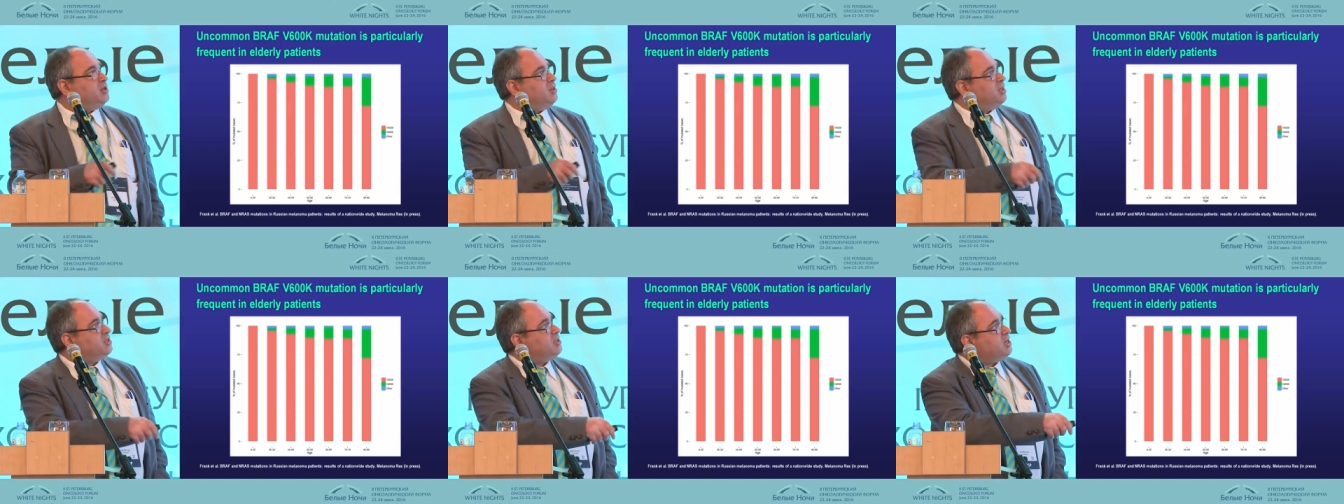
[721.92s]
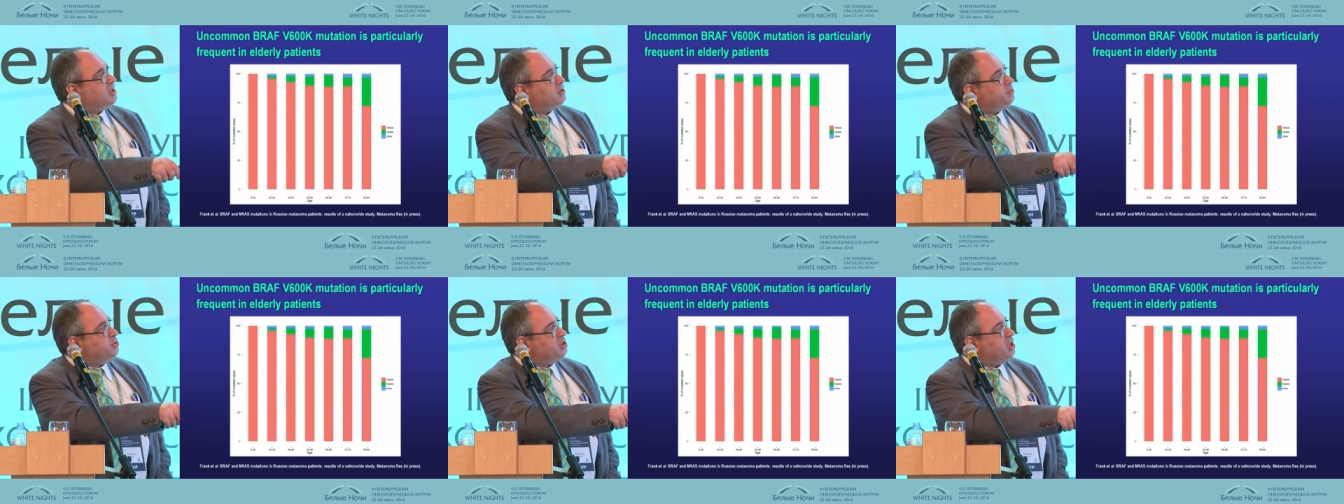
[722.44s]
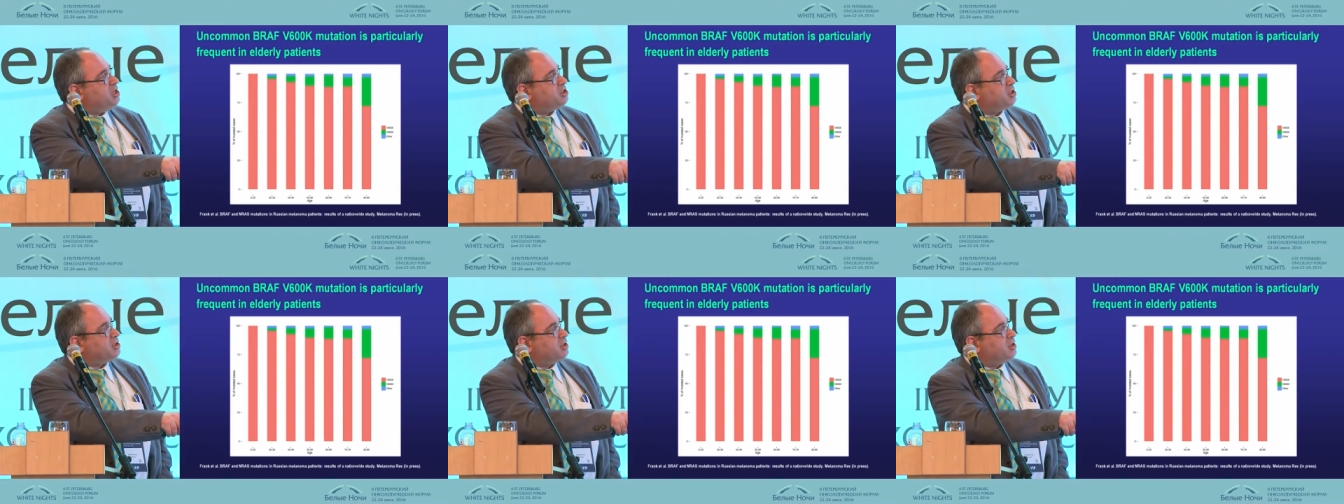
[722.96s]
The second
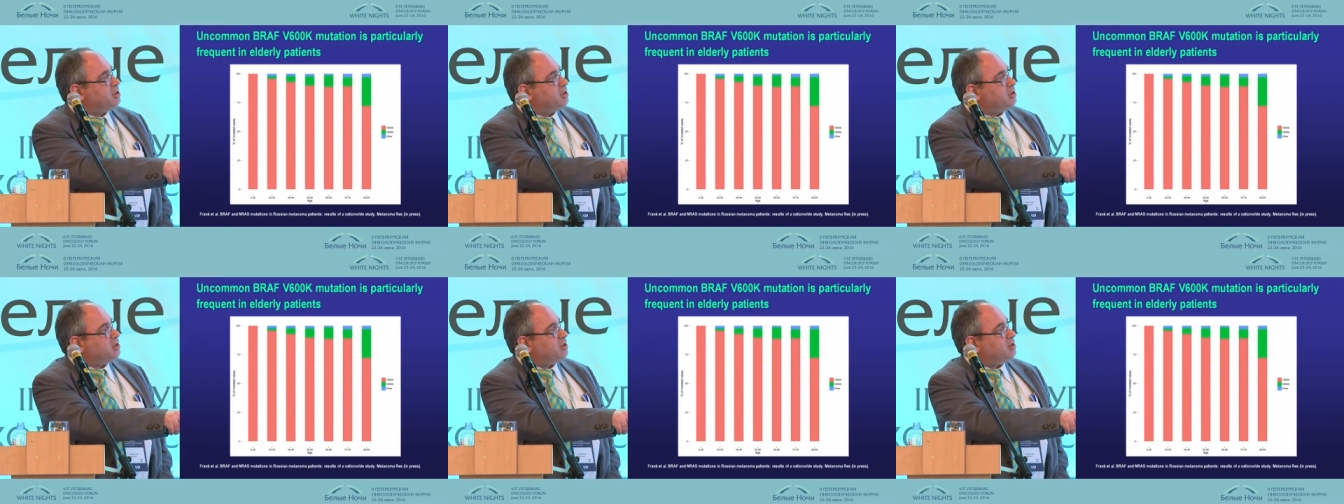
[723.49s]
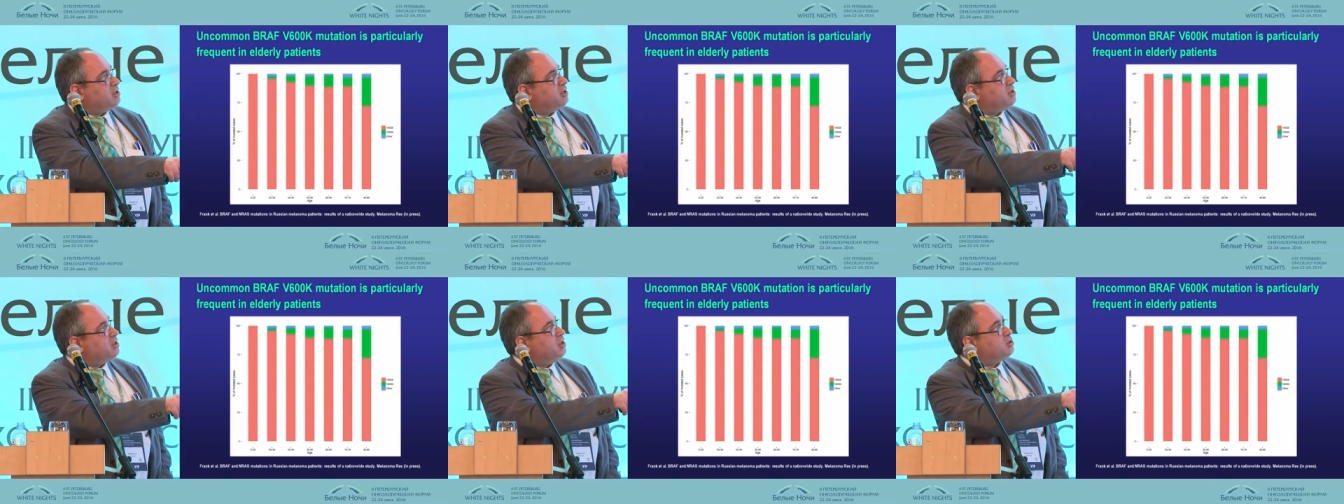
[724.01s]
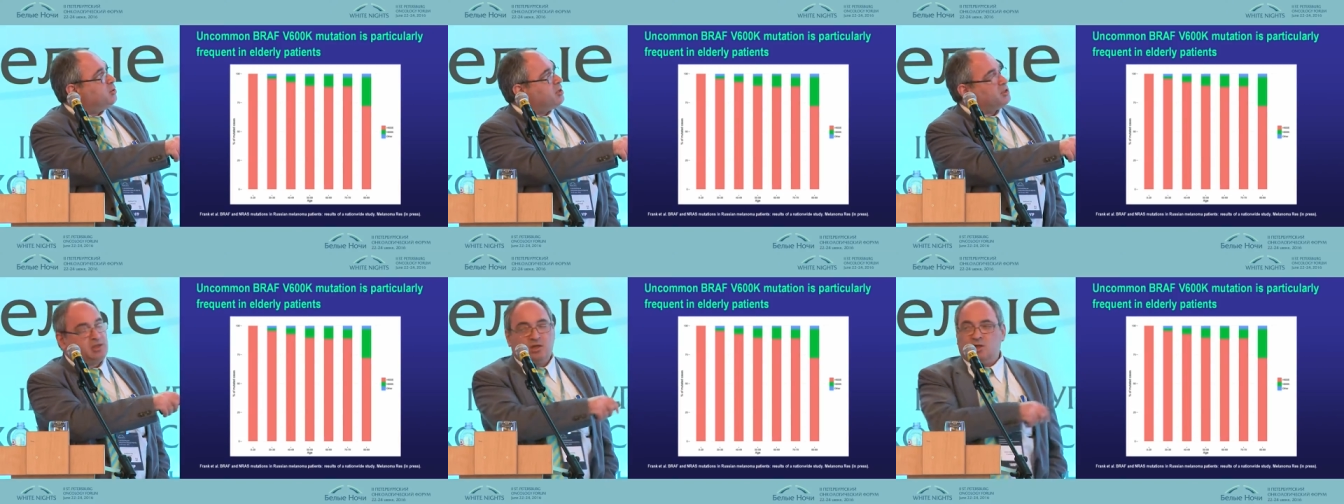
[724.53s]
mutation, this
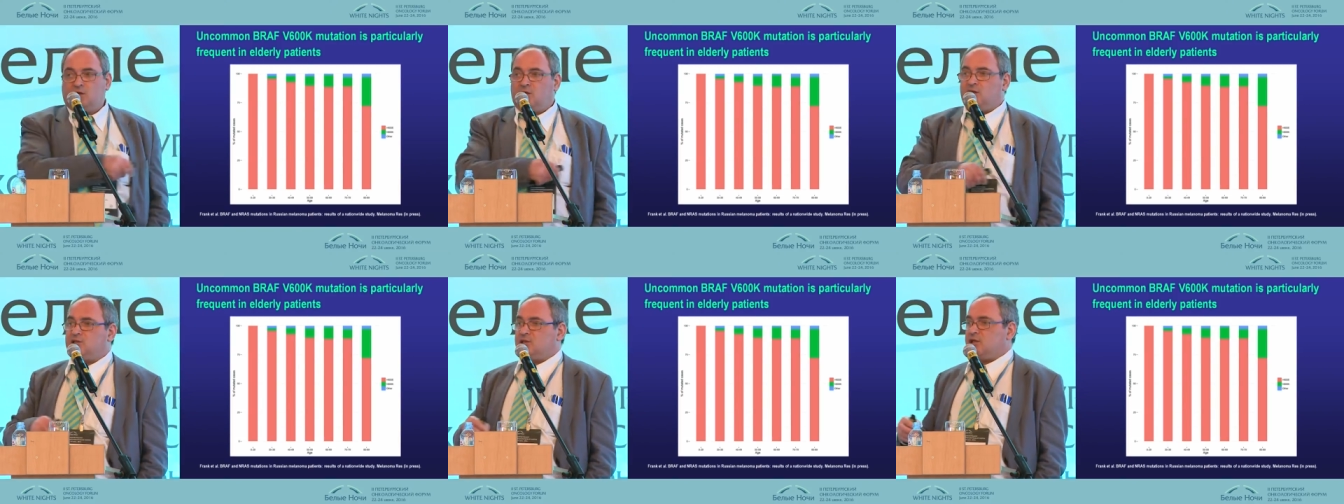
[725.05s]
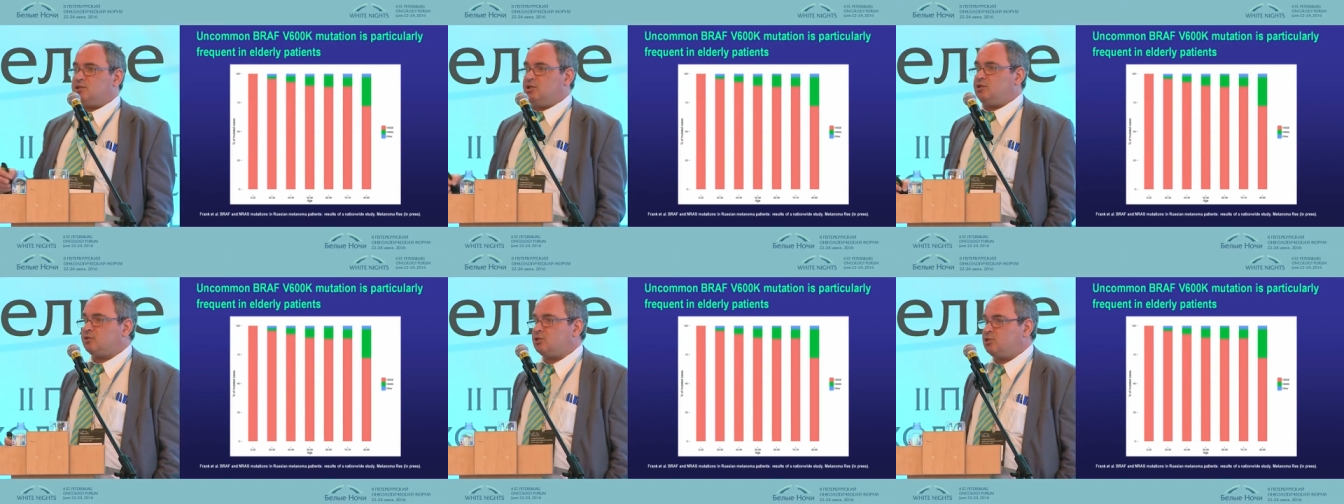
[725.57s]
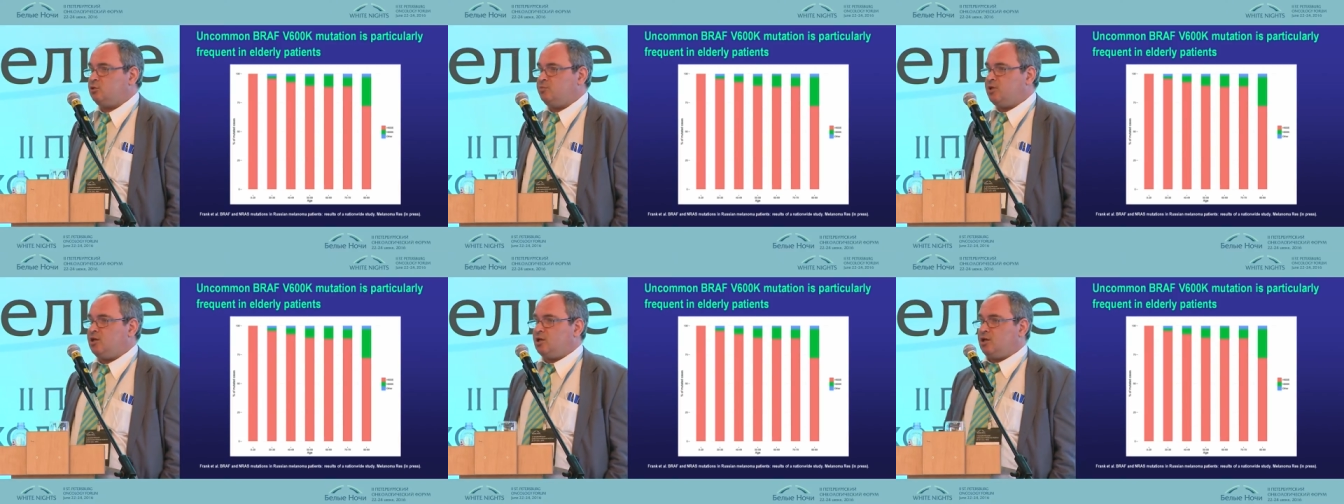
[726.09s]
one, is considered to
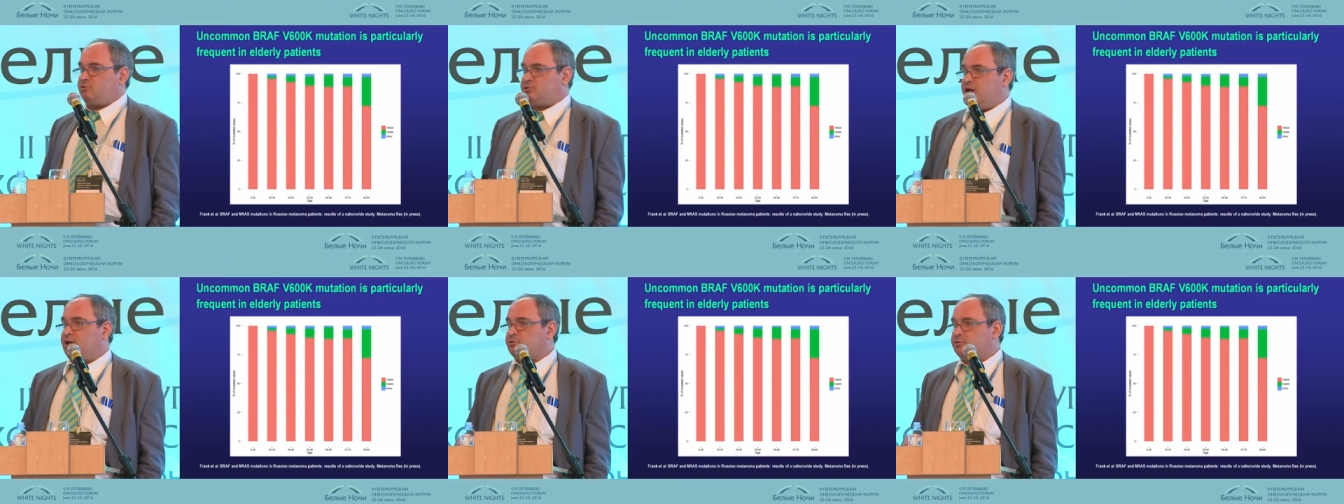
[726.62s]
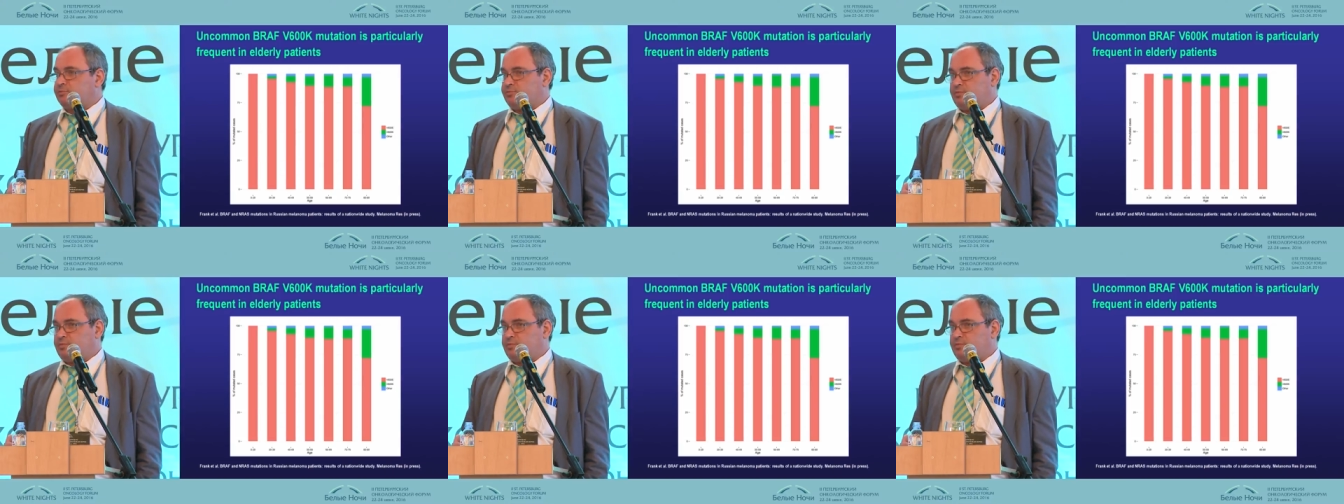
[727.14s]
be rare.